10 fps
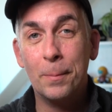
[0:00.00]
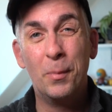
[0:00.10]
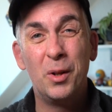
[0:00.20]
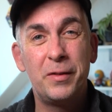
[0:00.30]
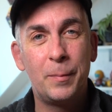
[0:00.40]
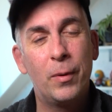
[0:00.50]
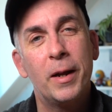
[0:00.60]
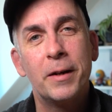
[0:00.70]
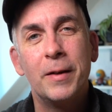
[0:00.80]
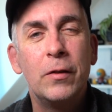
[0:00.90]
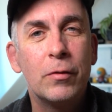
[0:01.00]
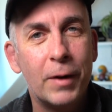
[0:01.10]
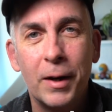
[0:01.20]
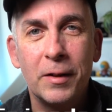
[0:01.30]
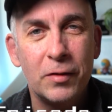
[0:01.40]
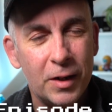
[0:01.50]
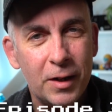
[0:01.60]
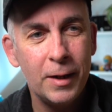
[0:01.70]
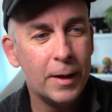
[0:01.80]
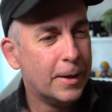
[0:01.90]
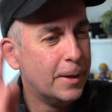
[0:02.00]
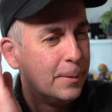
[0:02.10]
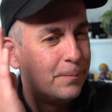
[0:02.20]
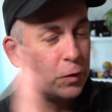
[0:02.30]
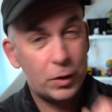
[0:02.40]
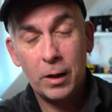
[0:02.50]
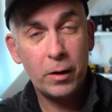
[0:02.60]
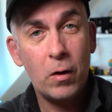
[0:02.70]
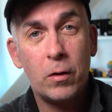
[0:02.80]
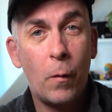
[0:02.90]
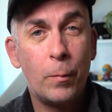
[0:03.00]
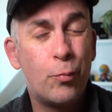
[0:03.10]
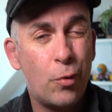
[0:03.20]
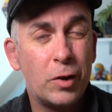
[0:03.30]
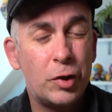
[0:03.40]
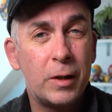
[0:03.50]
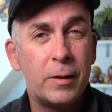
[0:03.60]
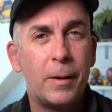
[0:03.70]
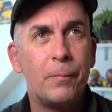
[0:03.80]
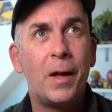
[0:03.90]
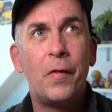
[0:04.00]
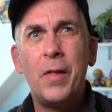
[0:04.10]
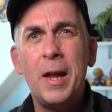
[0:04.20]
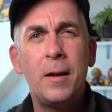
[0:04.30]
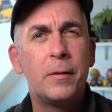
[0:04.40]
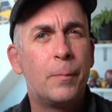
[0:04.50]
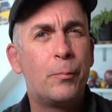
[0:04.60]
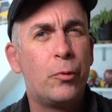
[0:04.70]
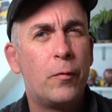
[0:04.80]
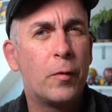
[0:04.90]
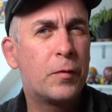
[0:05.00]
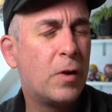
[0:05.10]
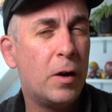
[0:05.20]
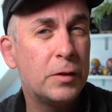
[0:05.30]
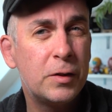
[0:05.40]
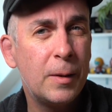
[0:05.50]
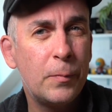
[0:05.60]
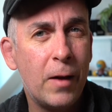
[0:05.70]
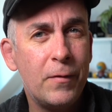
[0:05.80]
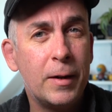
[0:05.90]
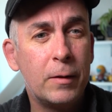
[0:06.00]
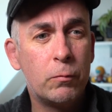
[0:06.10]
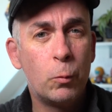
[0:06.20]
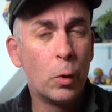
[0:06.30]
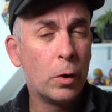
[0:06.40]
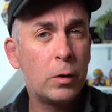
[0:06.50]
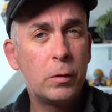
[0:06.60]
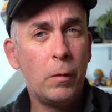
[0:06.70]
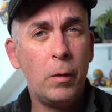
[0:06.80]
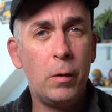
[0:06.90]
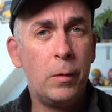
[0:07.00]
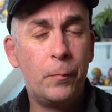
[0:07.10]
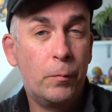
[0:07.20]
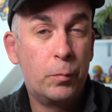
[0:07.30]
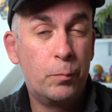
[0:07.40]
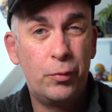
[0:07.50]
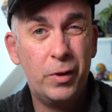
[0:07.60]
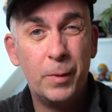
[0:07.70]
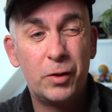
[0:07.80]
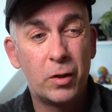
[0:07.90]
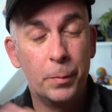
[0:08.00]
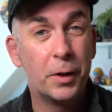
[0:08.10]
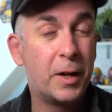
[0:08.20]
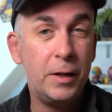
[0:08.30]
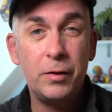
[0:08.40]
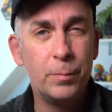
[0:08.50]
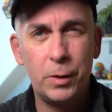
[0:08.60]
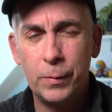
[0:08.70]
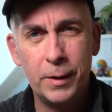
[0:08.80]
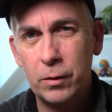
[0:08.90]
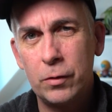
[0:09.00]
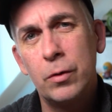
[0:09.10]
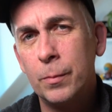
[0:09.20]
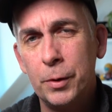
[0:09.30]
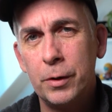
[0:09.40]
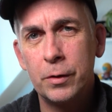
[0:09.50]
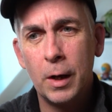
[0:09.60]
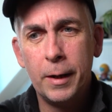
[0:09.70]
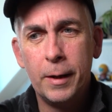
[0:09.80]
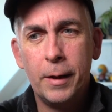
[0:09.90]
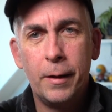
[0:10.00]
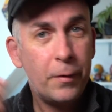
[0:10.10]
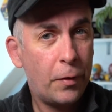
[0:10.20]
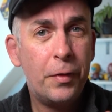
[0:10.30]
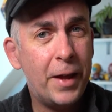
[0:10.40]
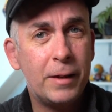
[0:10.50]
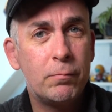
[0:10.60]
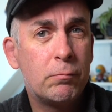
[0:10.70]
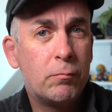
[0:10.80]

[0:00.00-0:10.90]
multiplayer into Regulated City. Still an ongoing project. I think the proof of concept, having it work, pretty much the communication between the two computers, that